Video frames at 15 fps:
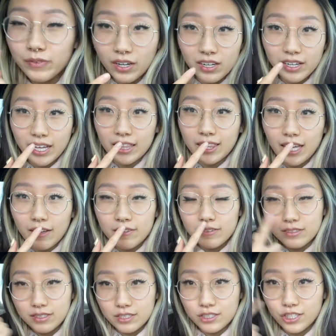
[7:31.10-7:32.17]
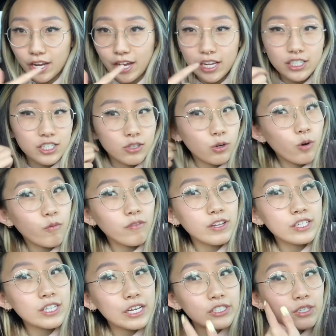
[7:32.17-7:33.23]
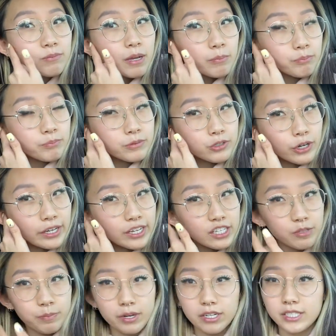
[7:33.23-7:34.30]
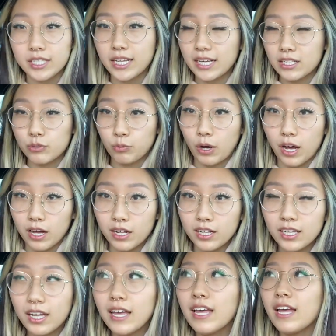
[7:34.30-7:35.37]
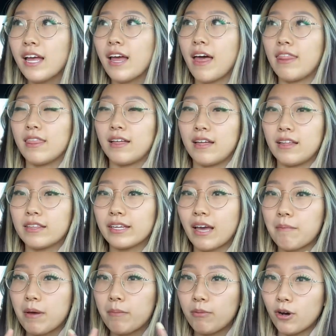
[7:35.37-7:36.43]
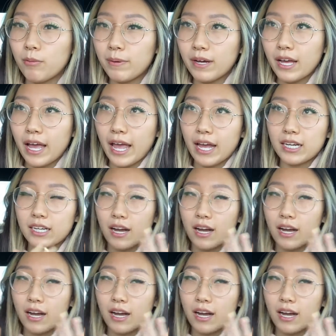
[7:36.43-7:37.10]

gonna get that changed and hopefully change up my tragus piercing as well and then get my boba and